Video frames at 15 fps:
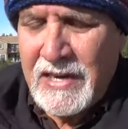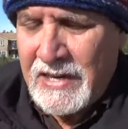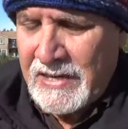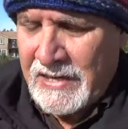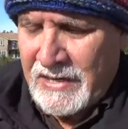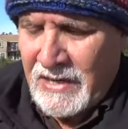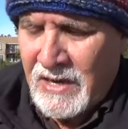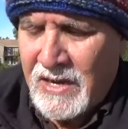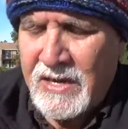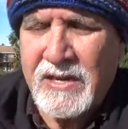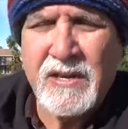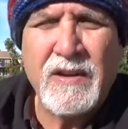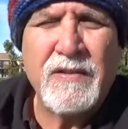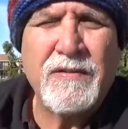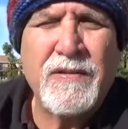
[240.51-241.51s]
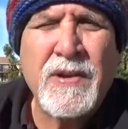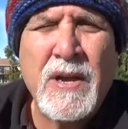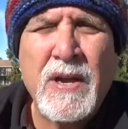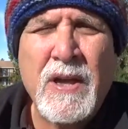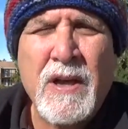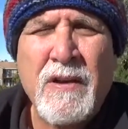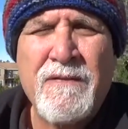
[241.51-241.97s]
any kind of
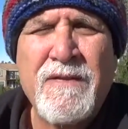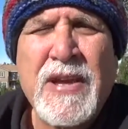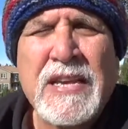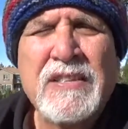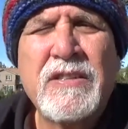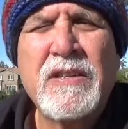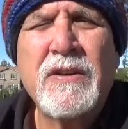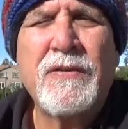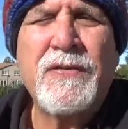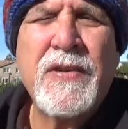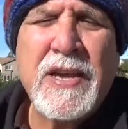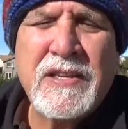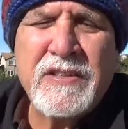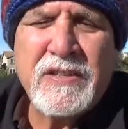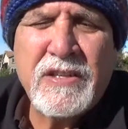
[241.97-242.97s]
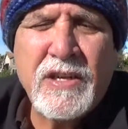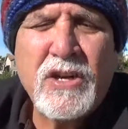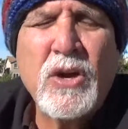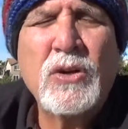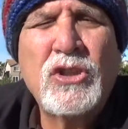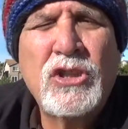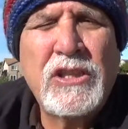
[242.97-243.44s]
face-to-face
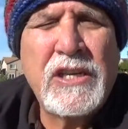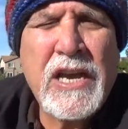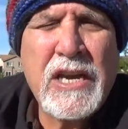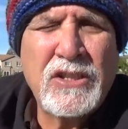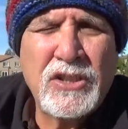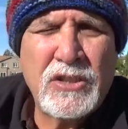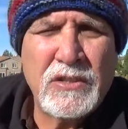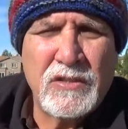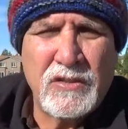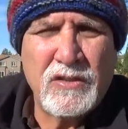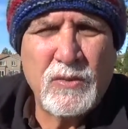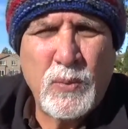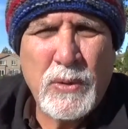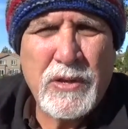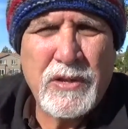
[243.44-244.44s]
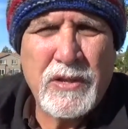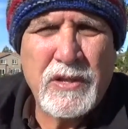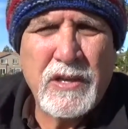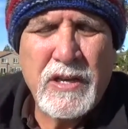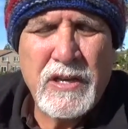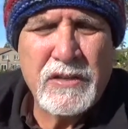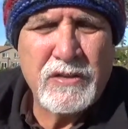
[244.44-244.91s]
negotiations with
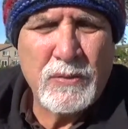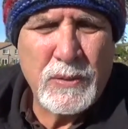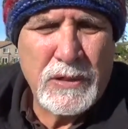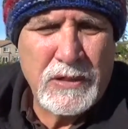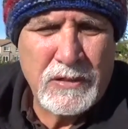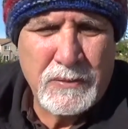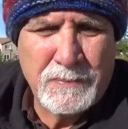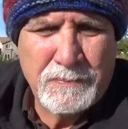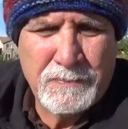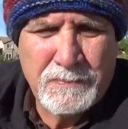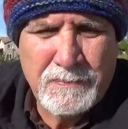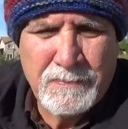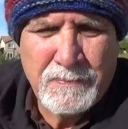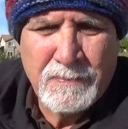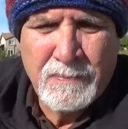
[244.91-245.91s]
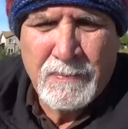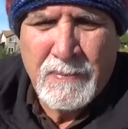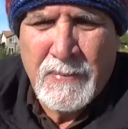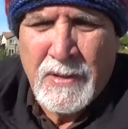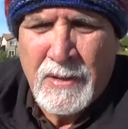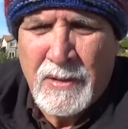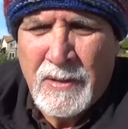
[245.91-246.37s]
Israel.
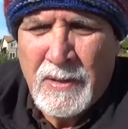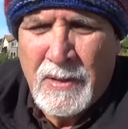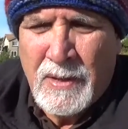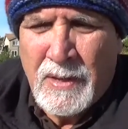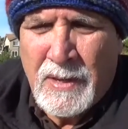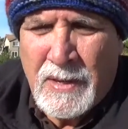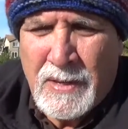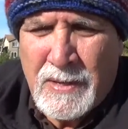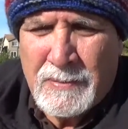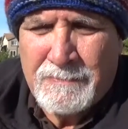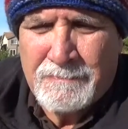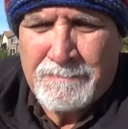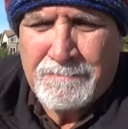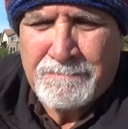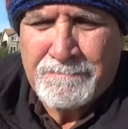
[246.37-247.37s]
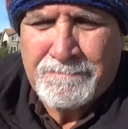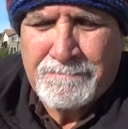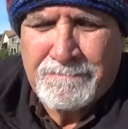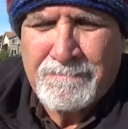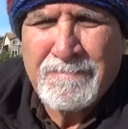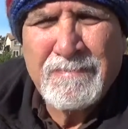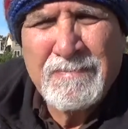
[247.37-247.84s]

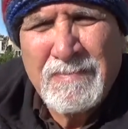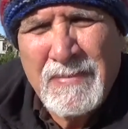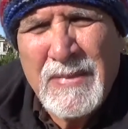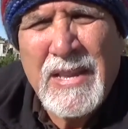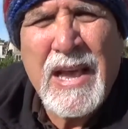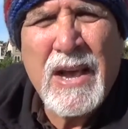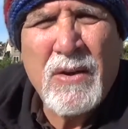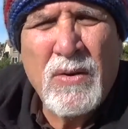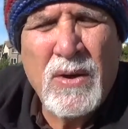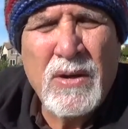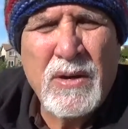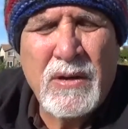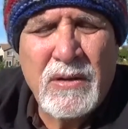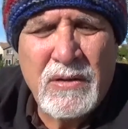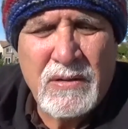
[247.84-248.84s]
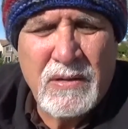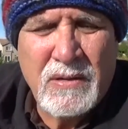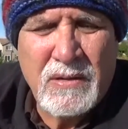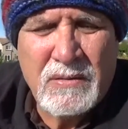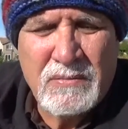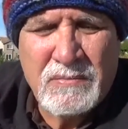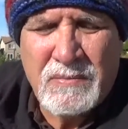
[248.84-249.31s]
Now, on
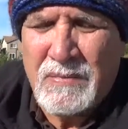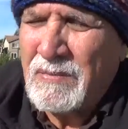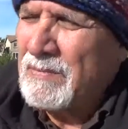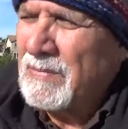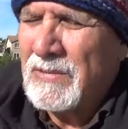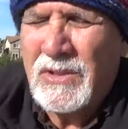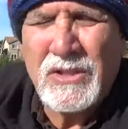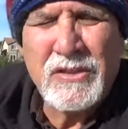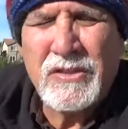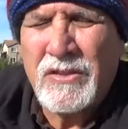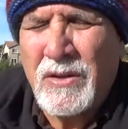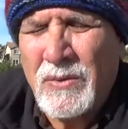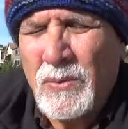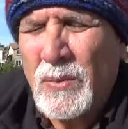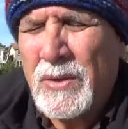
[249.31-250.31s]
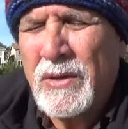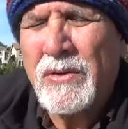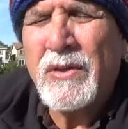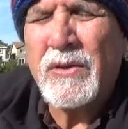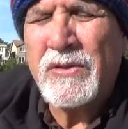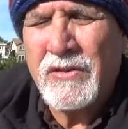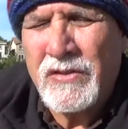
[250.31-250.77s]
just one of
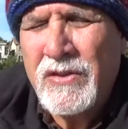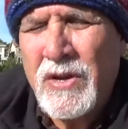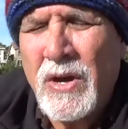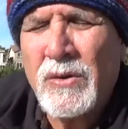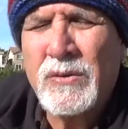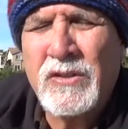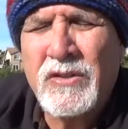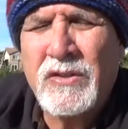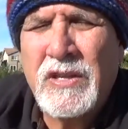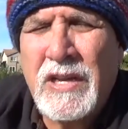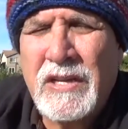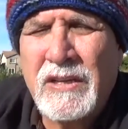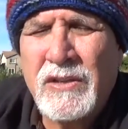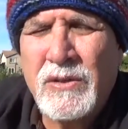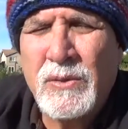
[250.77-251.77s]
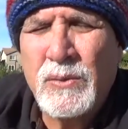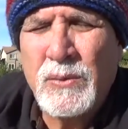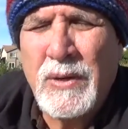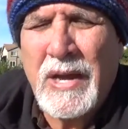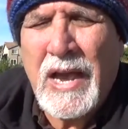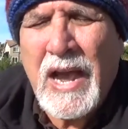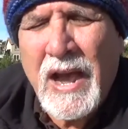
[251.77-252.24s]
those notes that
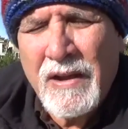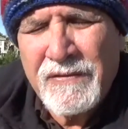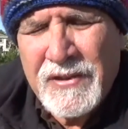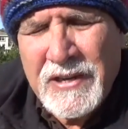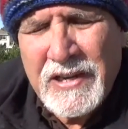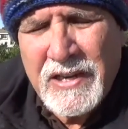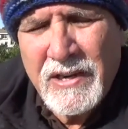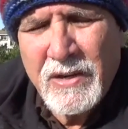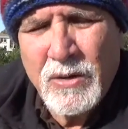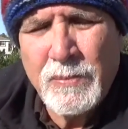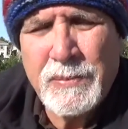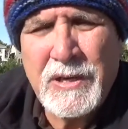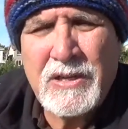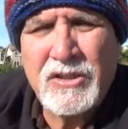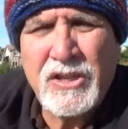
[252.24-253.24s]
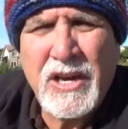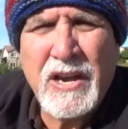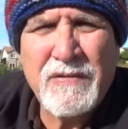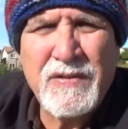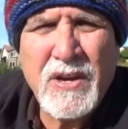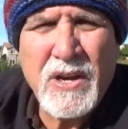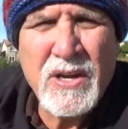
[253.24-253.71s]
you have to hear because you
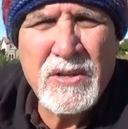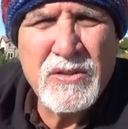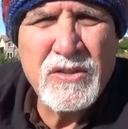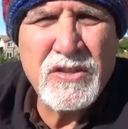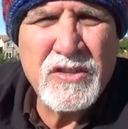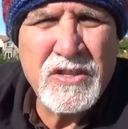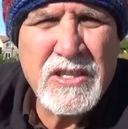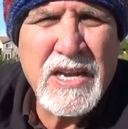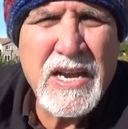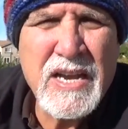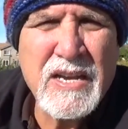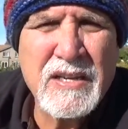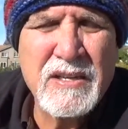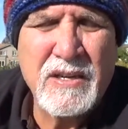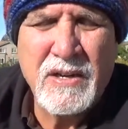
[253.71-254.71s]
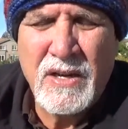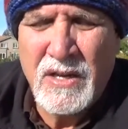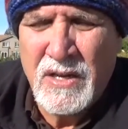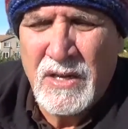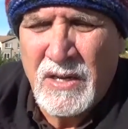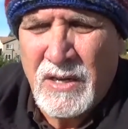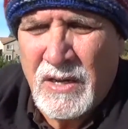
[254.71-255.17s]
have to understand
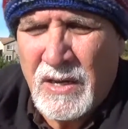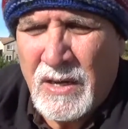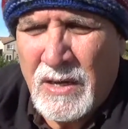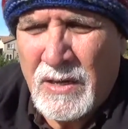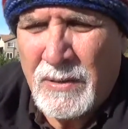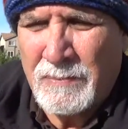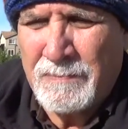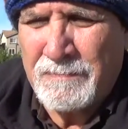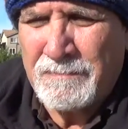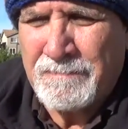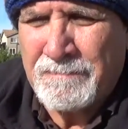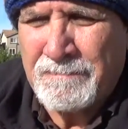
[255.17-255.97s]
the